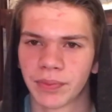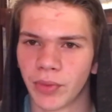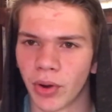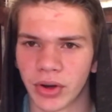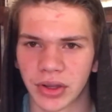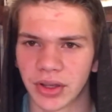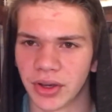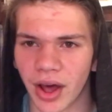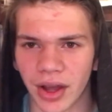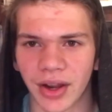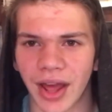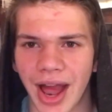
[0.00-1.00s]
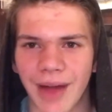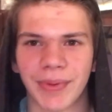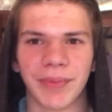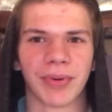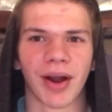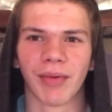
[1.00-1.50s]
honestly not gonna
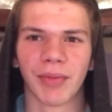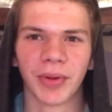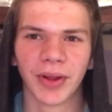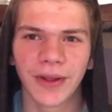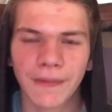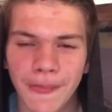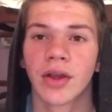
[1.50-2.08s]
happen probably.